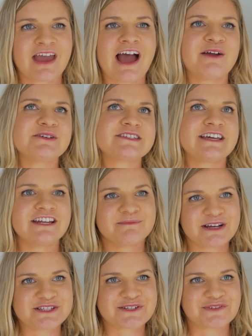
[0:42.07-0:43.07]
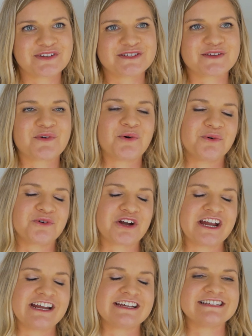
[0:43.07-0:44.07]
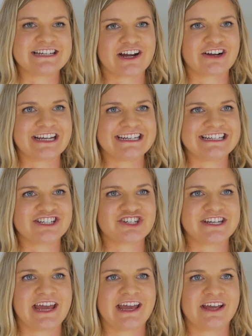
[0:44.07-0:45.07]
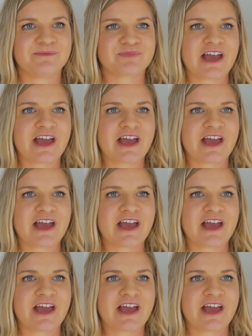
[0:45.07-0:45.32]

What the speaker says: I was getting my servings of whole grain and dairy in each day.